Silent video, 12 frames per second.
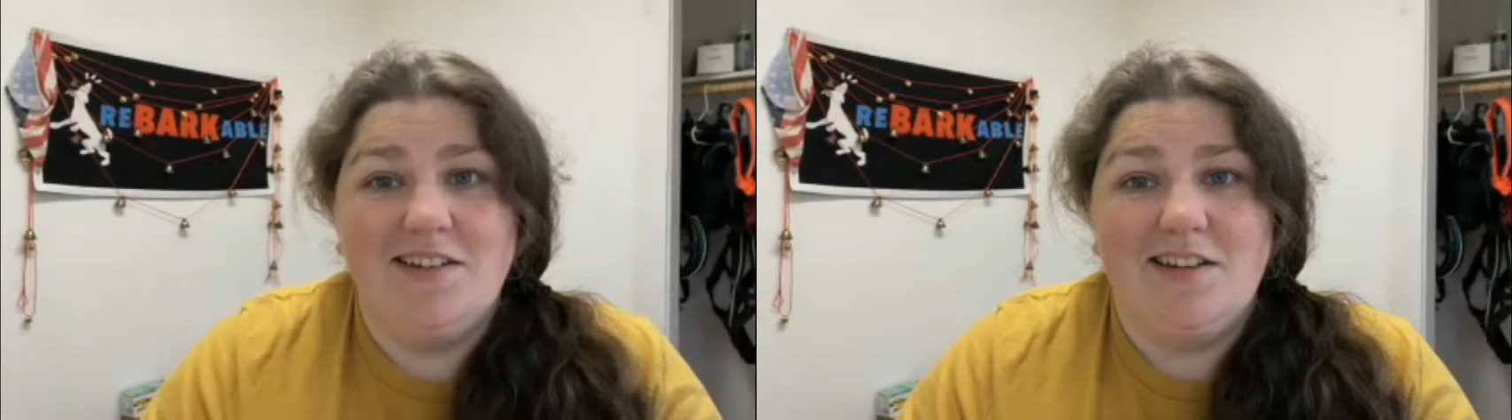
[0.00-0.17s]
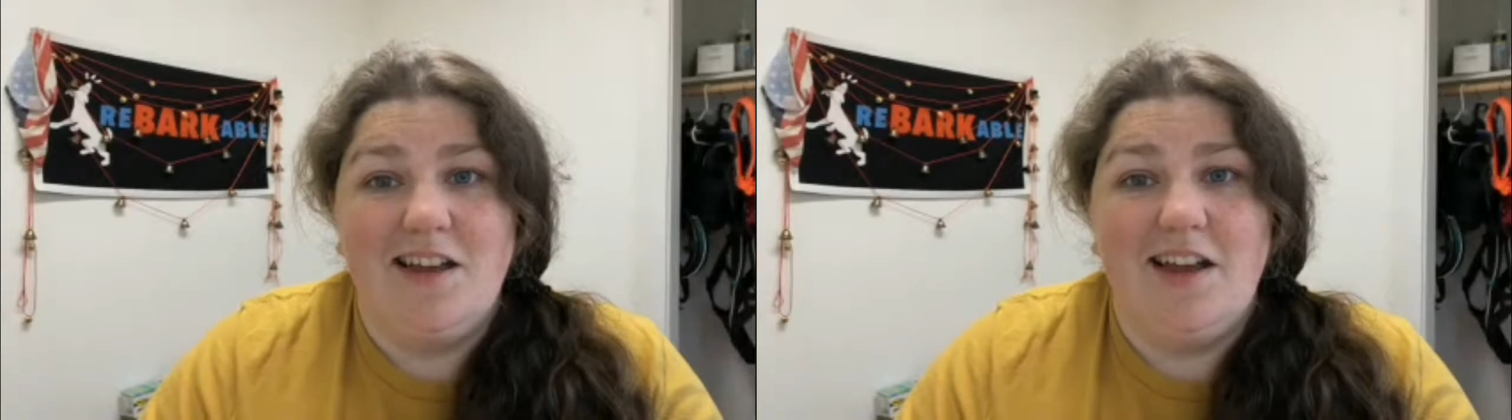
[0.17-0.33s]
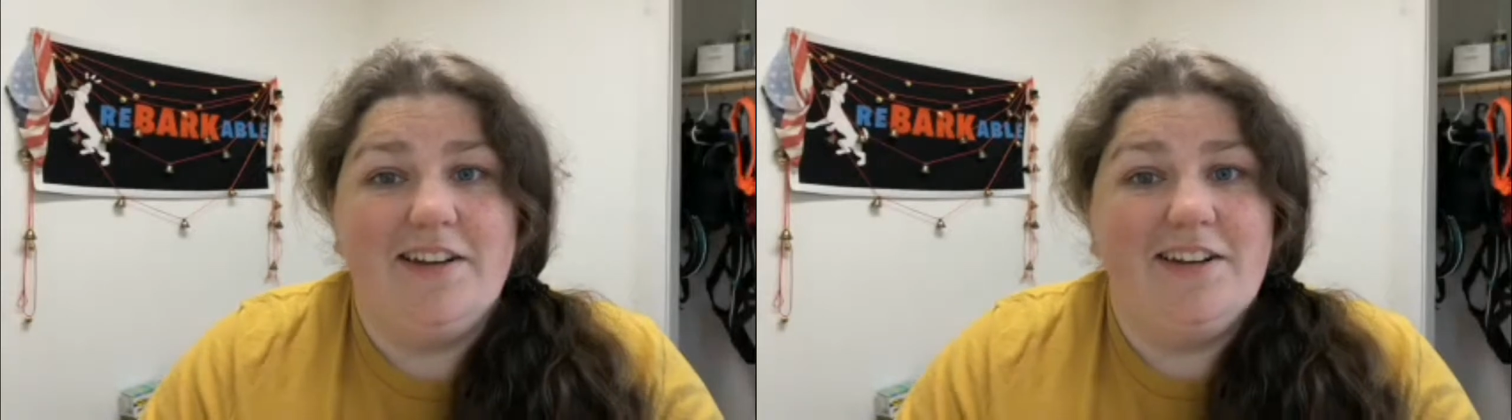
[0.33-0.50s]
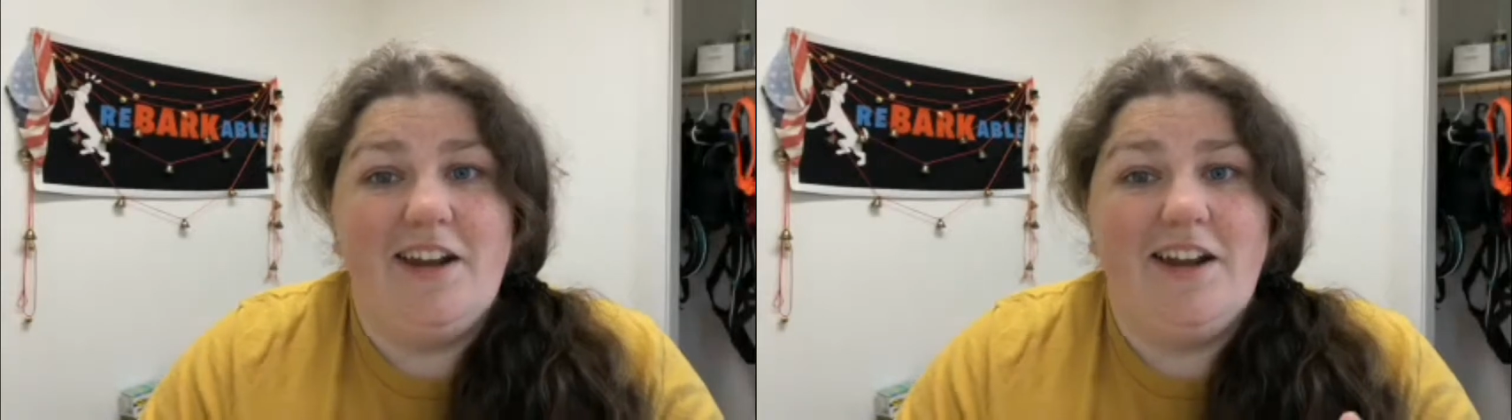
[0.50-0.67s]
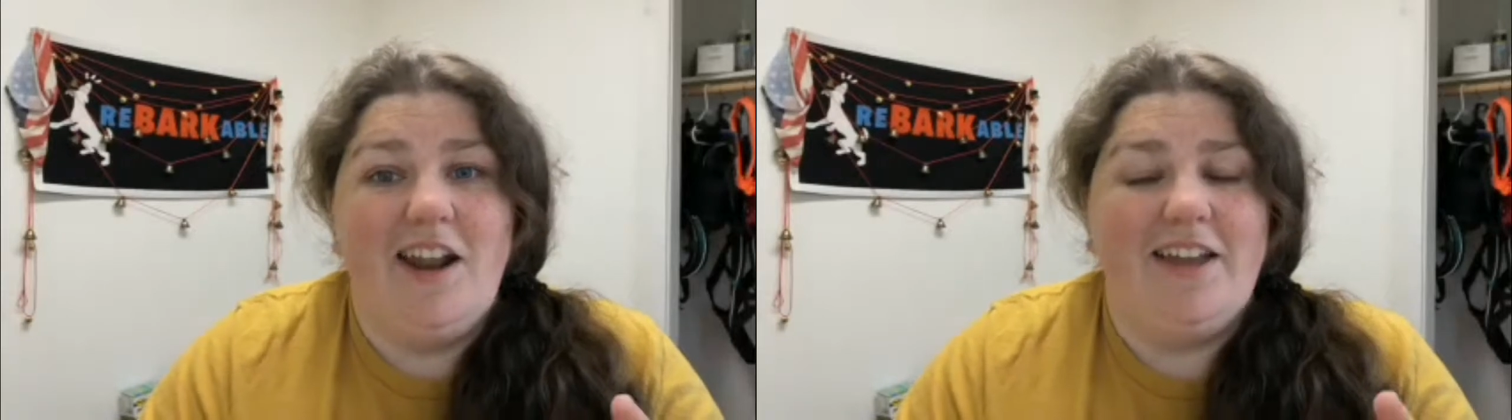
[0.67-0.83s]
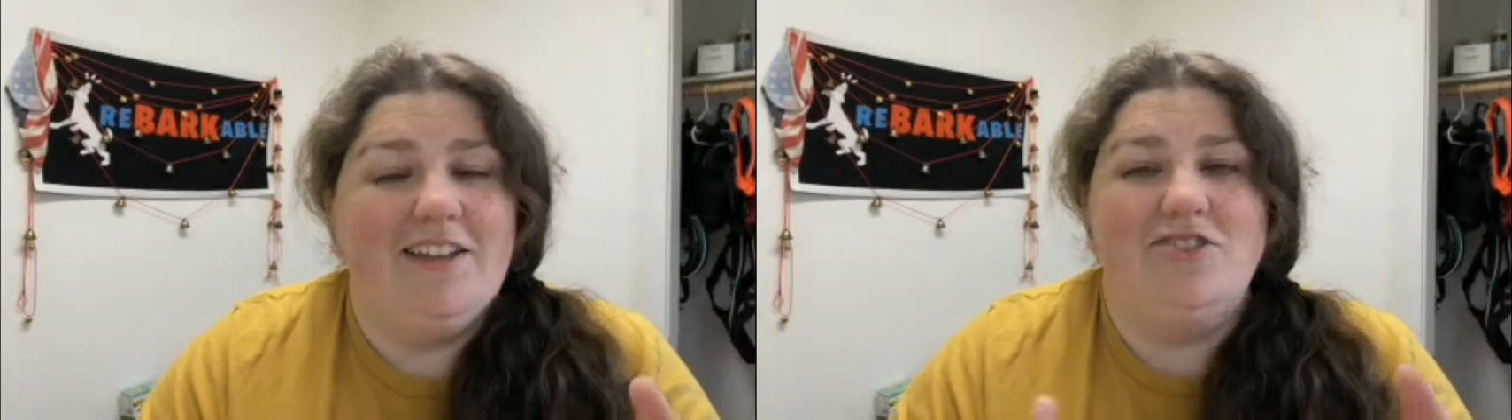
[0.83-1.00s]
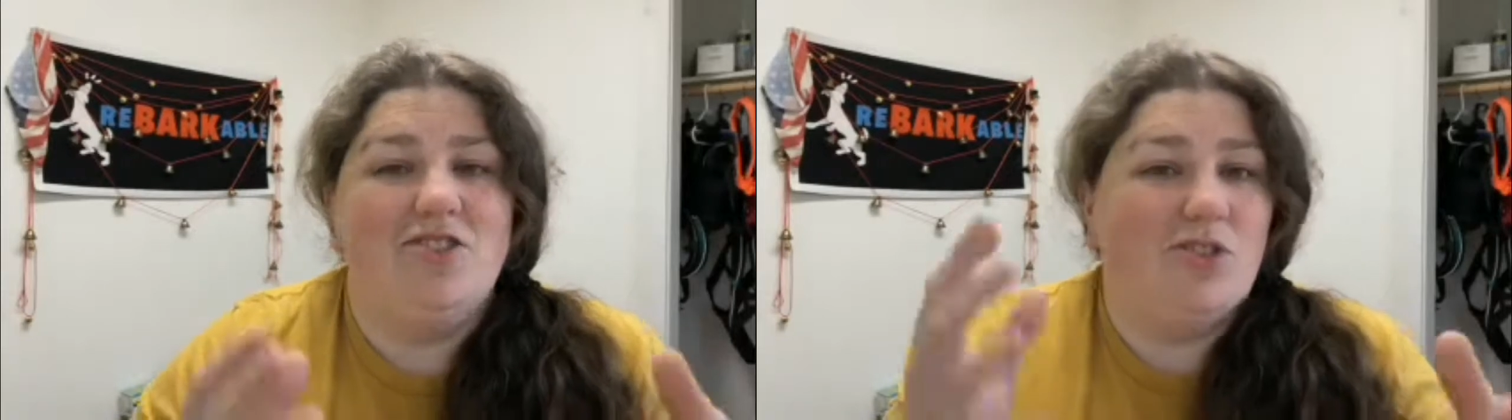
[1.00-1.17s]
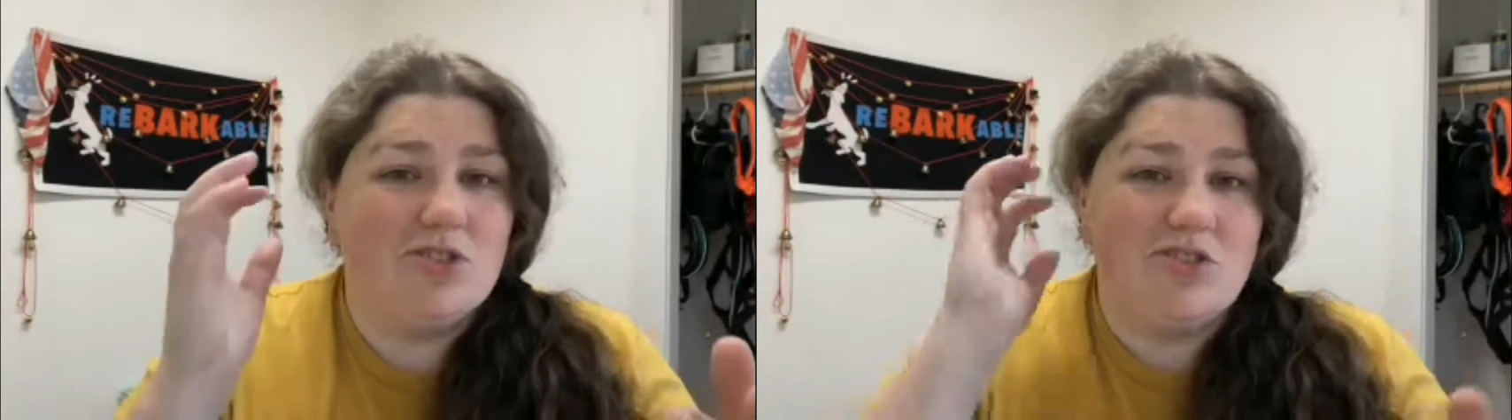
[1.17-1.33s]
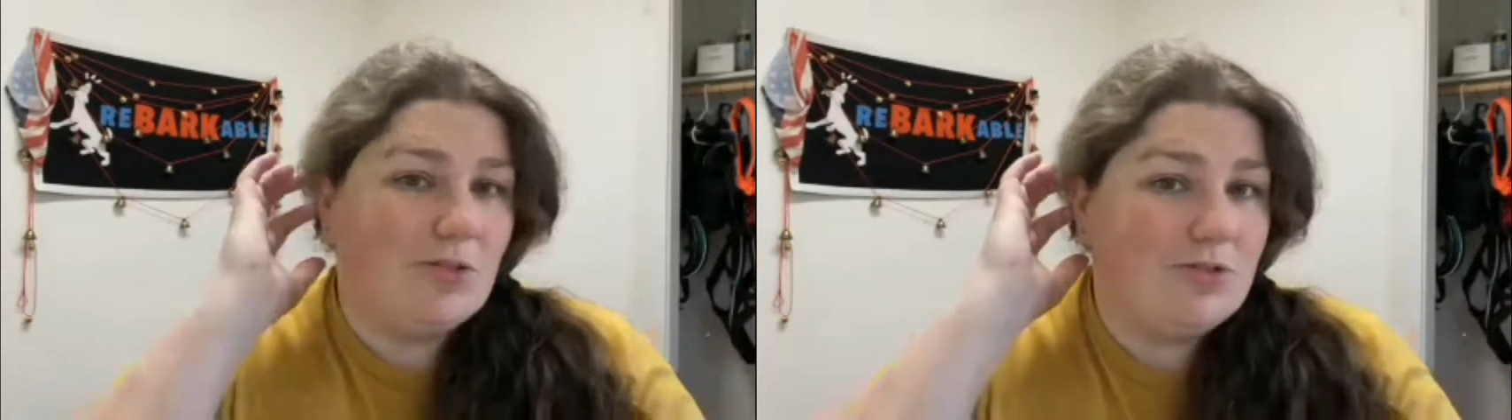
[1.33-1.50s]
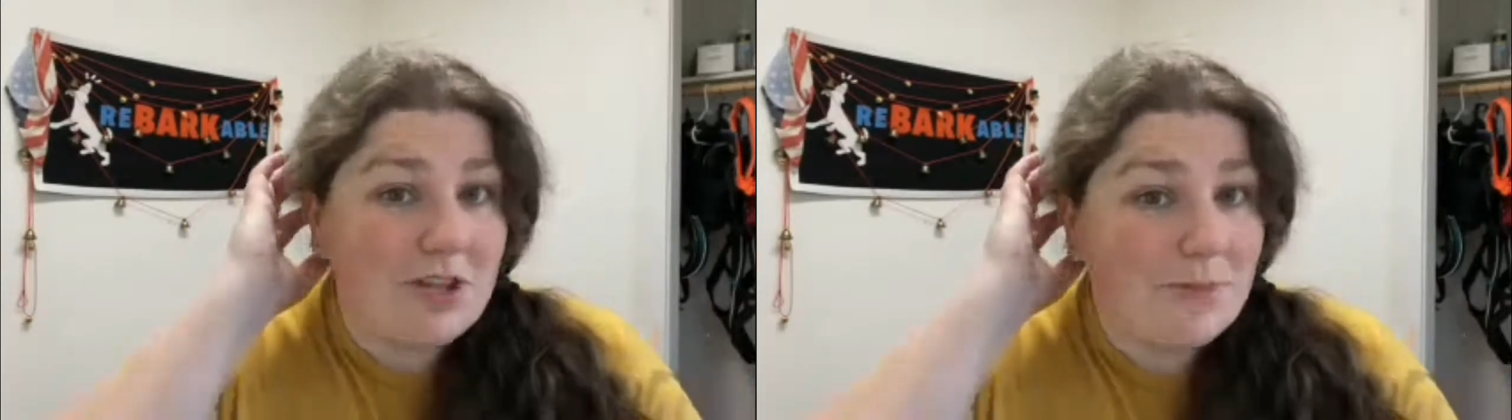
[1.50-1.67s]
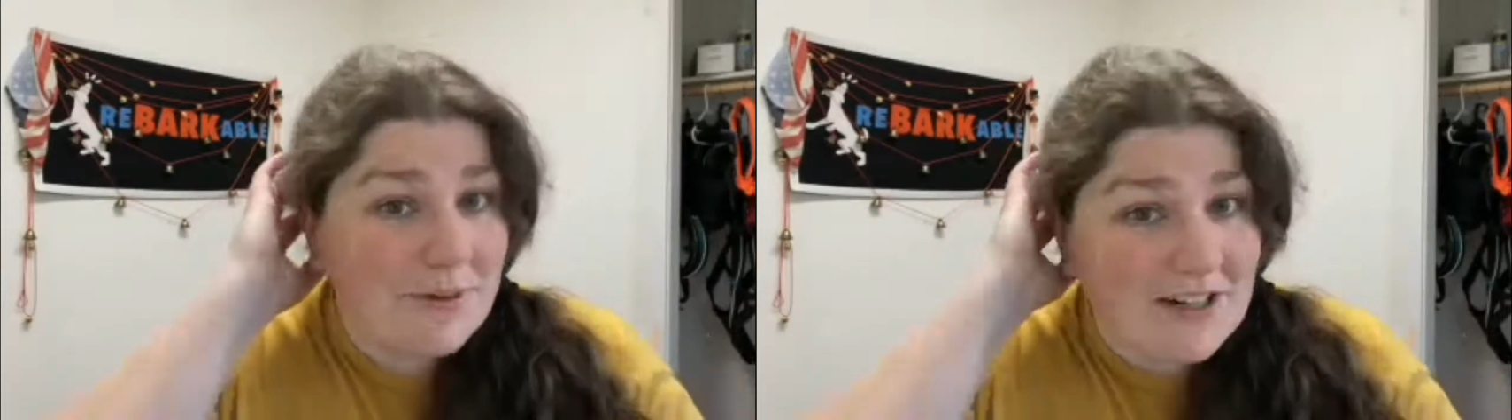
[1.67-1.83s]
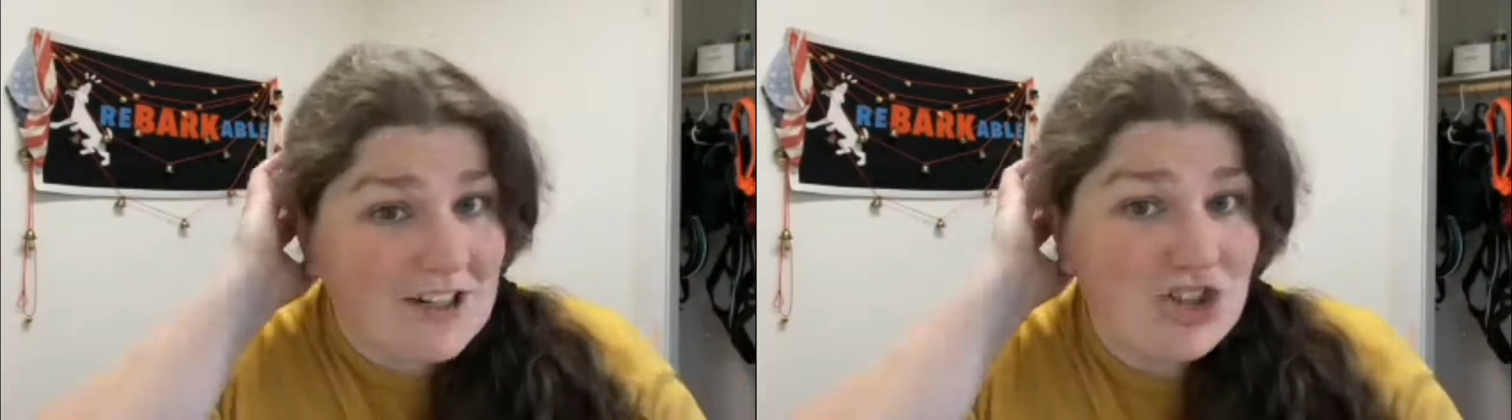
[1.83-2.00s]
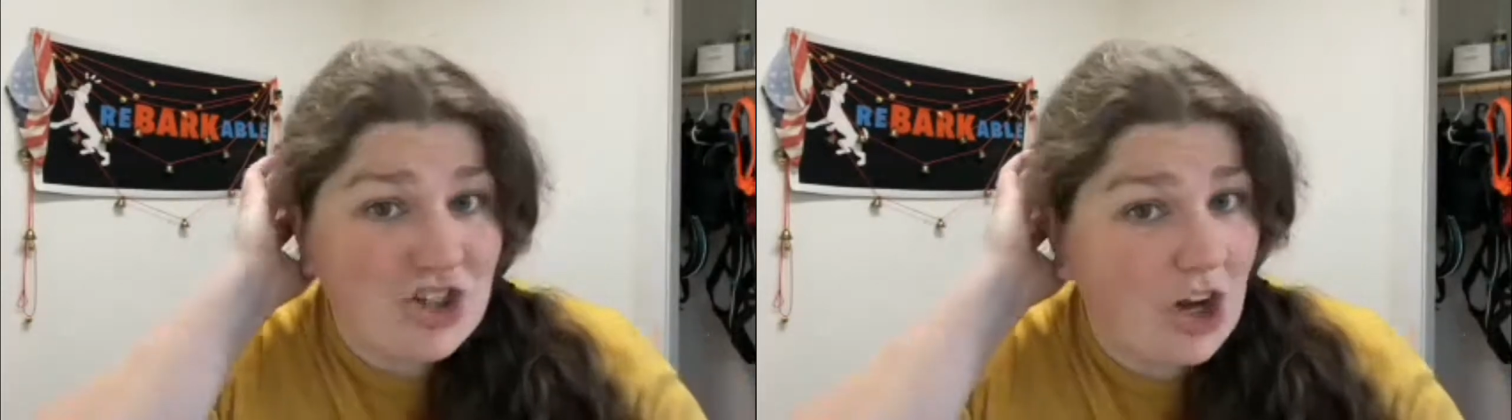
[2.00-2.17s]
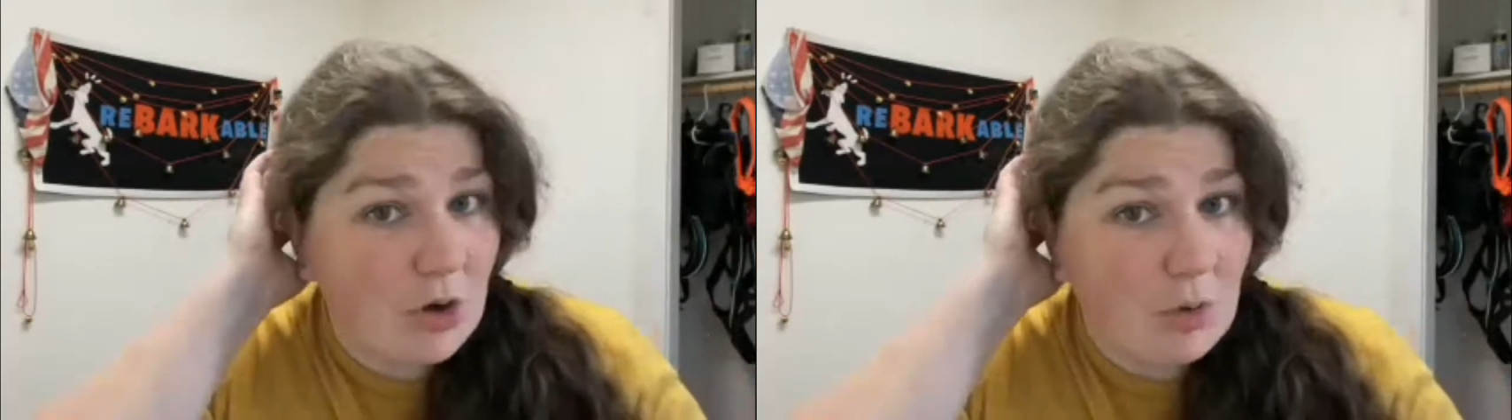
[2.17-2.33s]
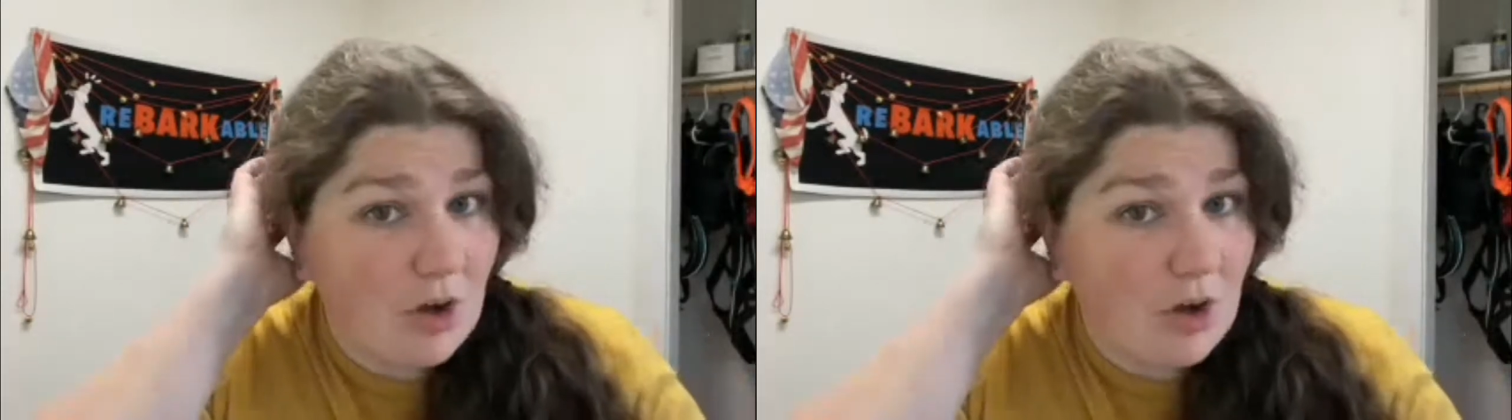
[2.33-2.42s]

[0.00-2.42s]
and like dogs don't typically show